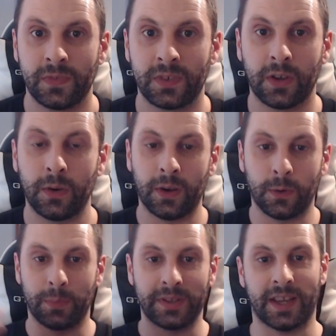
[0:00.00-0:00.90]
So I
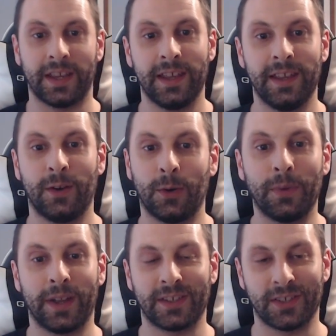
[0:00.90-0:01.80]
will be sat here on
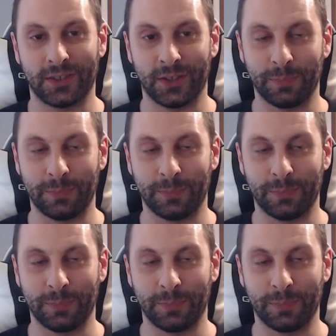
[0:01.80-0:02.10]
my exercise